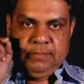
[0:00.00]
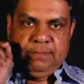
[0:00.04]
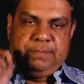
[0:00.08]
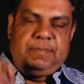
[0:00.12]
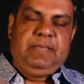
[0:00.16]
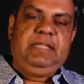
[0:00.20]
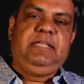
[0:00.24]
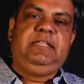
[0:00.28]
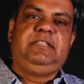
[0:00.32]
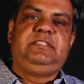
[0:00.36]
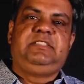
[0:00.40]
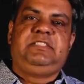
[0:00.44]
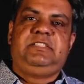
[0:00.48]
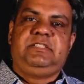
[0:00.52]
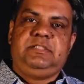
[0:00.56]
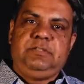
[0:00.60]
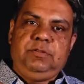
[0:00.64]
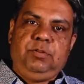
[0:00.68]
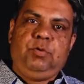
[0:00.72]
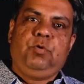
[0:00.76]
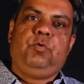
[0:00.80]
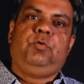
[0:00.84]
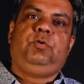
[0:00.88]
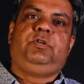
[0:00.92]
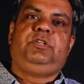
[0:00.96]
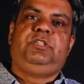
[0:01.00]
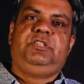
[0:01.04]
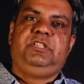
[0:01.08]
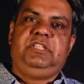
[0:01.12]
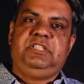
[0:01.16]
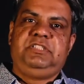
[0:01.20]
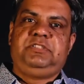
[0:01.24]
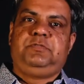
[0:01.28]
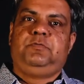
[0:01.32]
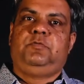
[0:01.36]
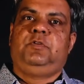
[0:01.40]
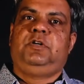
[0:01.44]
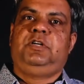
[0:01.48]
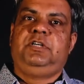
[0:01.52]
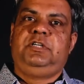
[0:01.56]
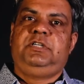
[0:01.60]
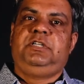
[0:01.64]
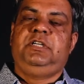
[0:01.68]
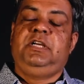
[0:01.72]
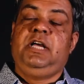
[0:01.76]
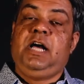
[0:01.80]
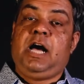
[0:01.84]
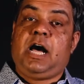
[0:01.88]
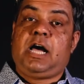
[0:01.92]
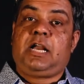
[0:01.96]
Please note this
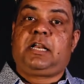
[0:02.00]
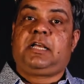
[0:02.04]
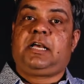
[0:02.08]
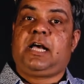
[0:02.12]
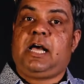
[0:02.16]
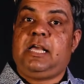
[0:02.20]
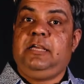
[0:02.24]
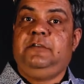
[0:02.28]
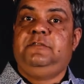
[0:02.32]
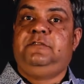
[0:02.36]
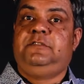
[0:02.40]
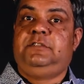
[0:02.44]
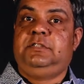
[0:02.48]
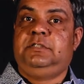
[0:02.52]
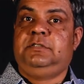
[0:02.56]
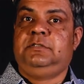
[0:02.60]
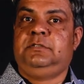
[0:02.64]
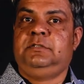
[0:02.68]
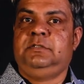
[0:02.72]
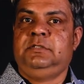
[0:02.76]
word, archived.